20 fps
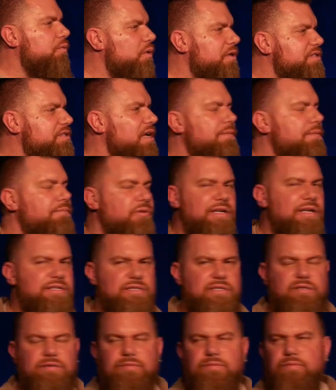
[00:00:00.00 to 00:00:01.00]
was not
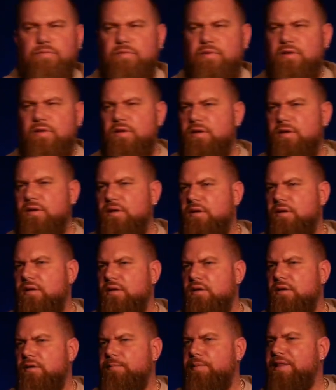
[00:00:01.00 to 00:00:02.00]
present.
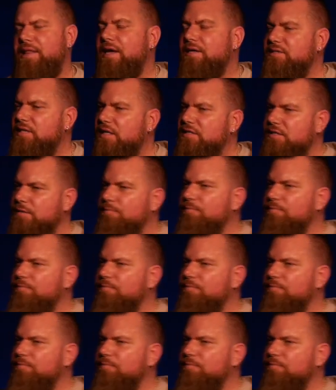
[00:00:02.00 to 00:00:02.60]
But that doesn't